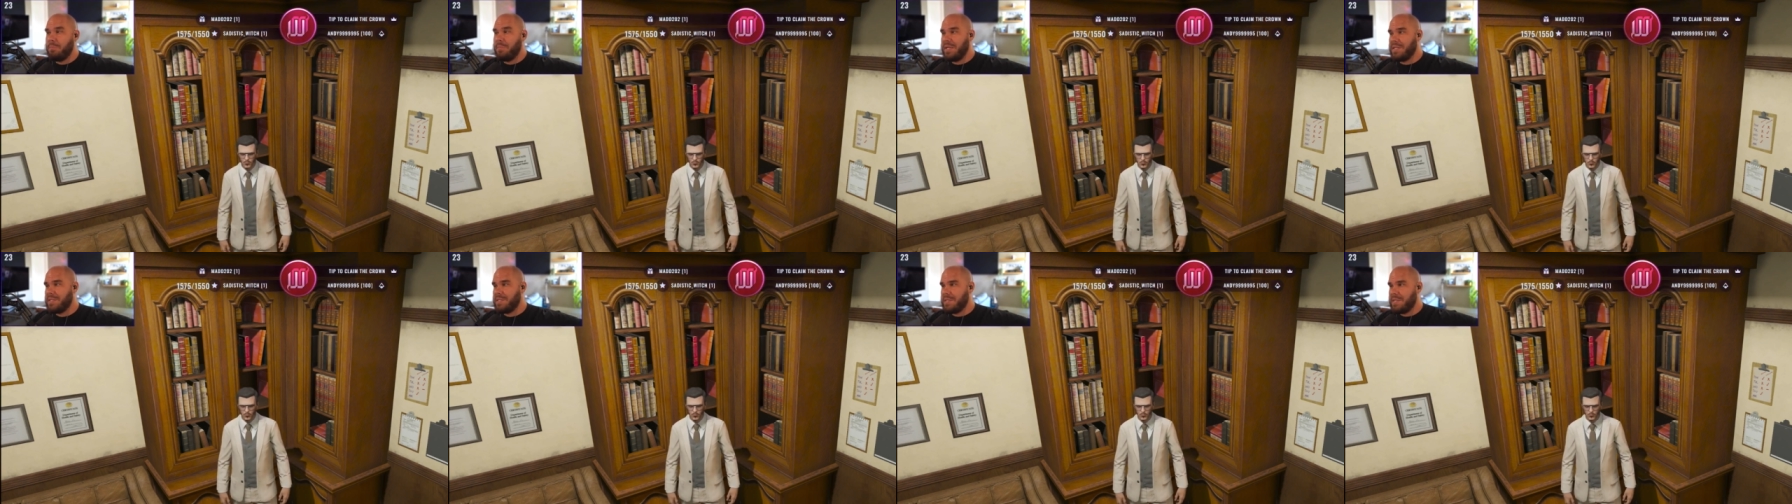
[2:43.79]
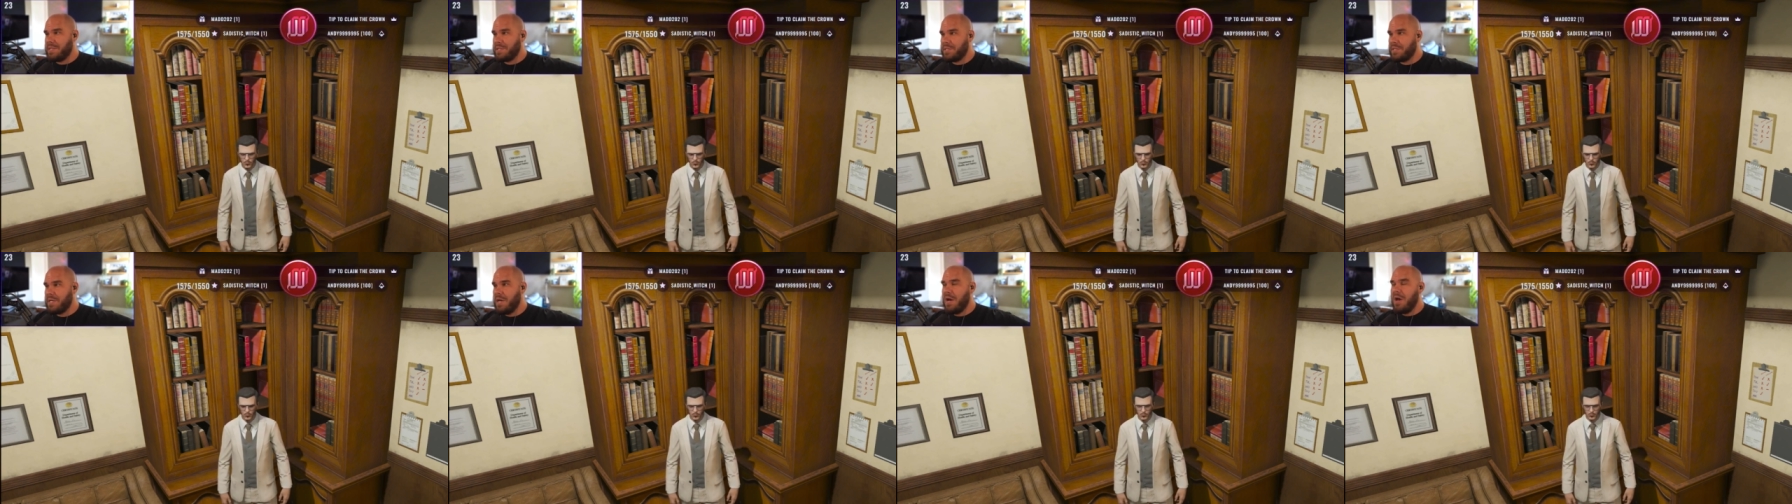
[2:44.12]

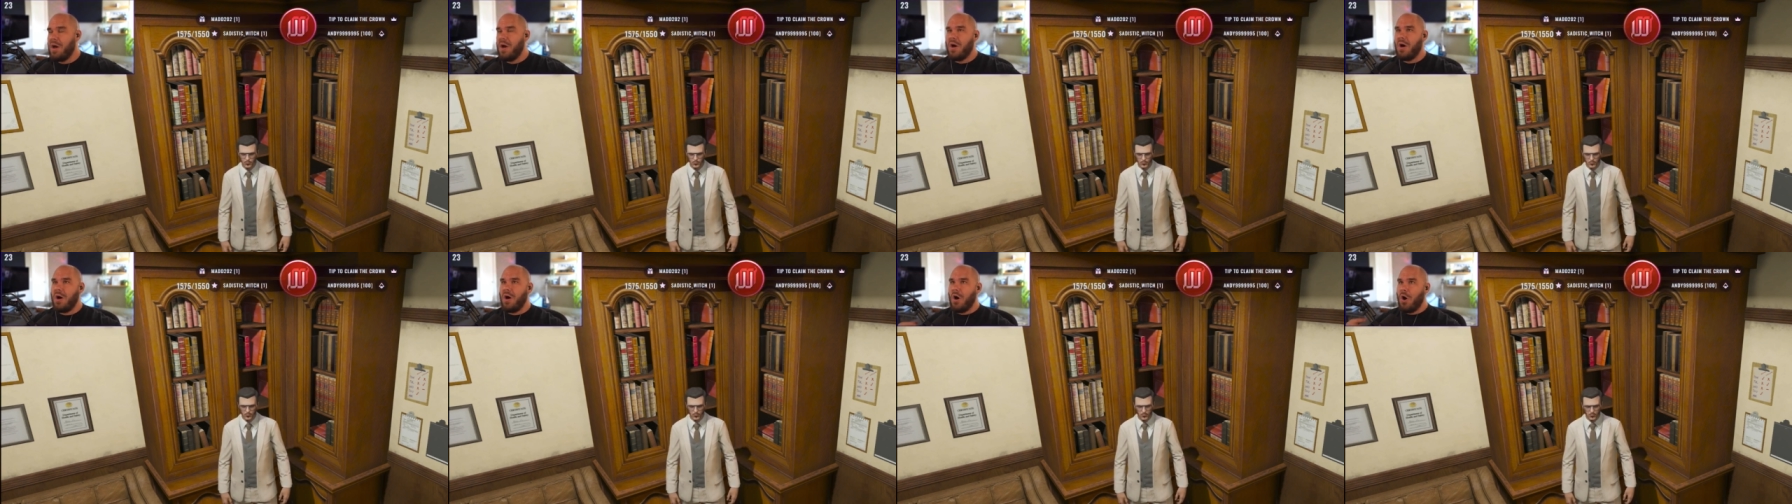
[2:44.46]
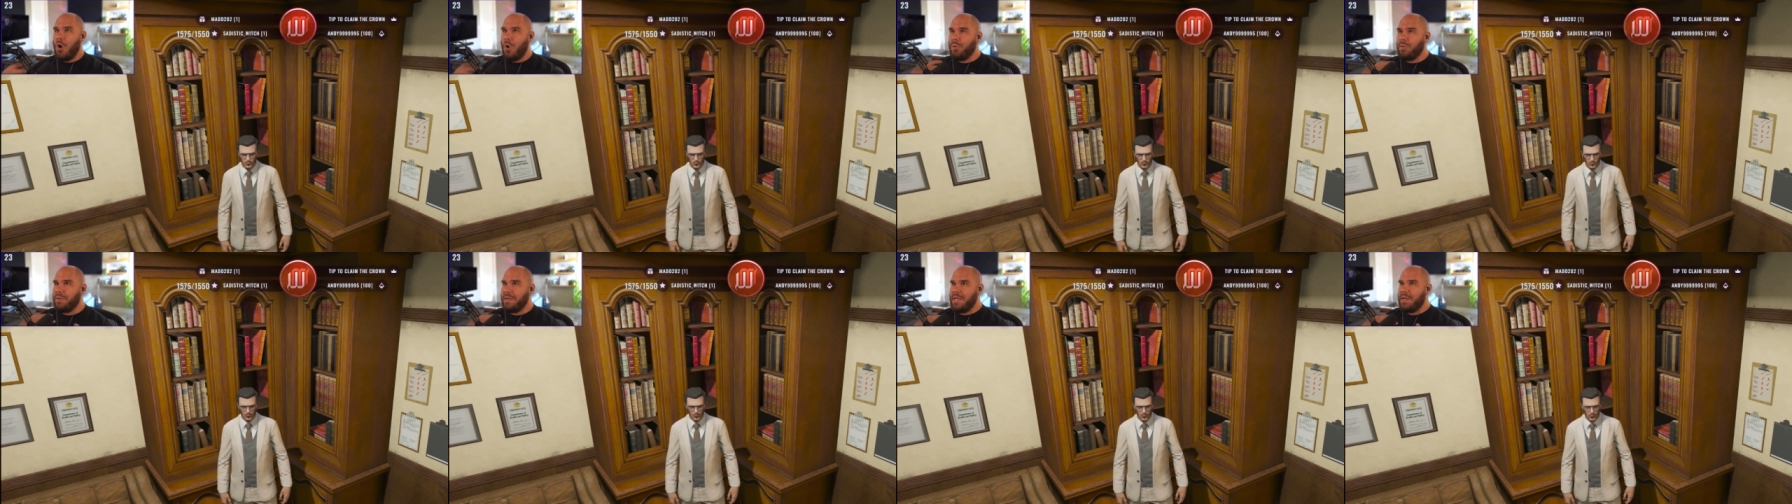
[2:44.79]
business.
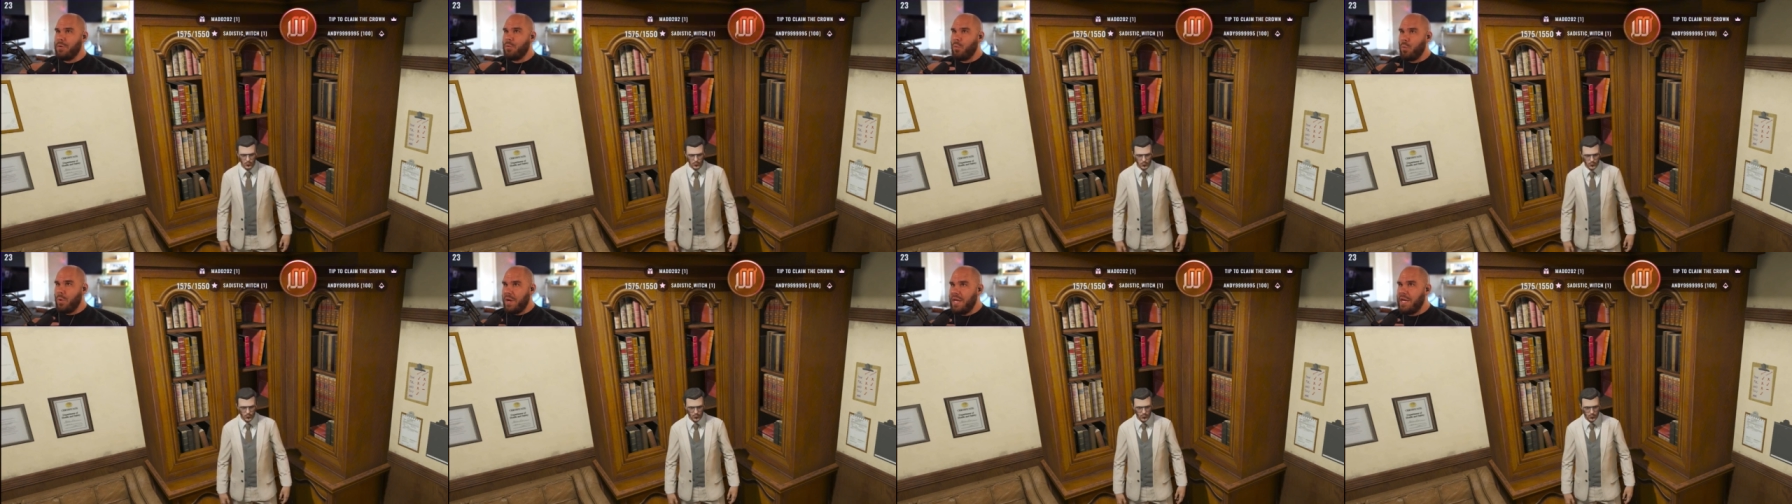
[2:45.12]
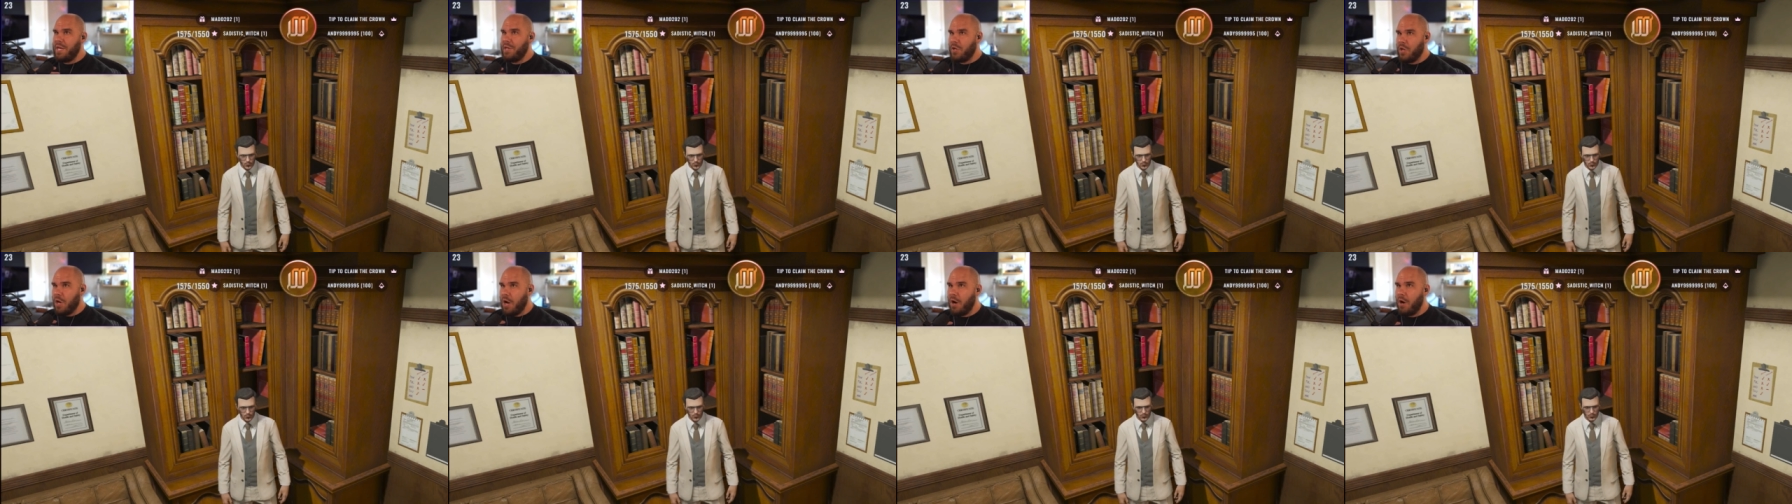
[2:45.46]
Only
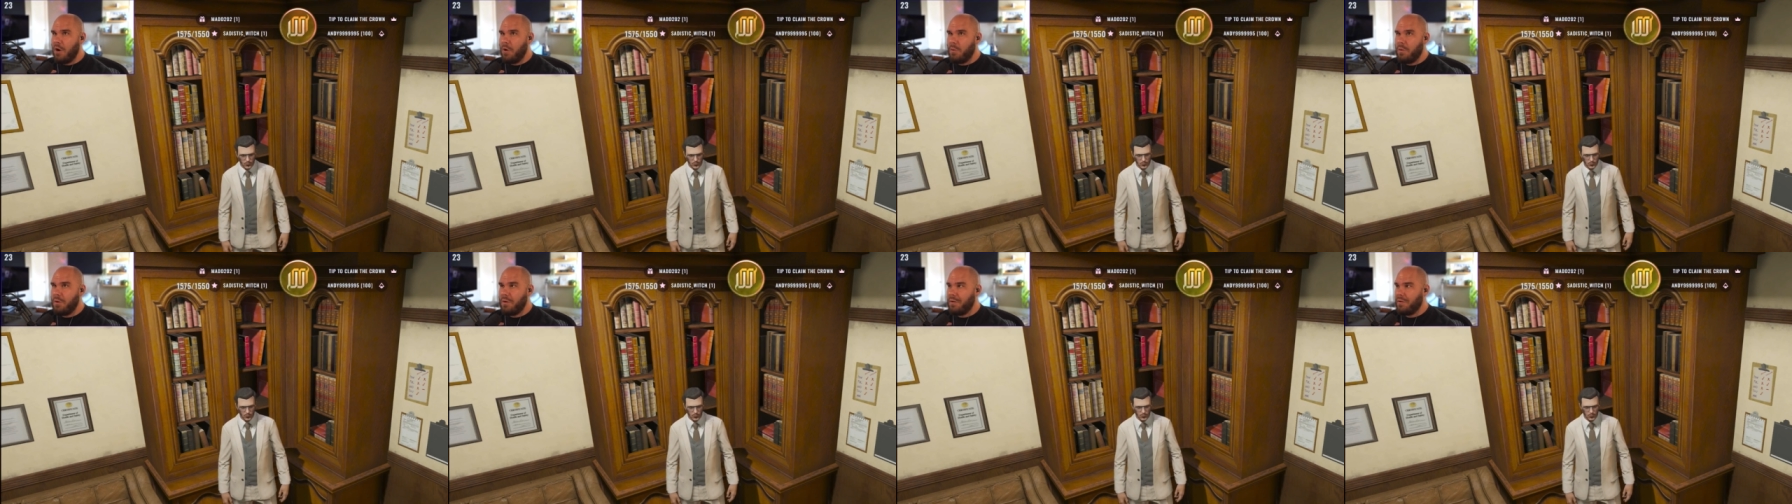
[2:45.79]
we know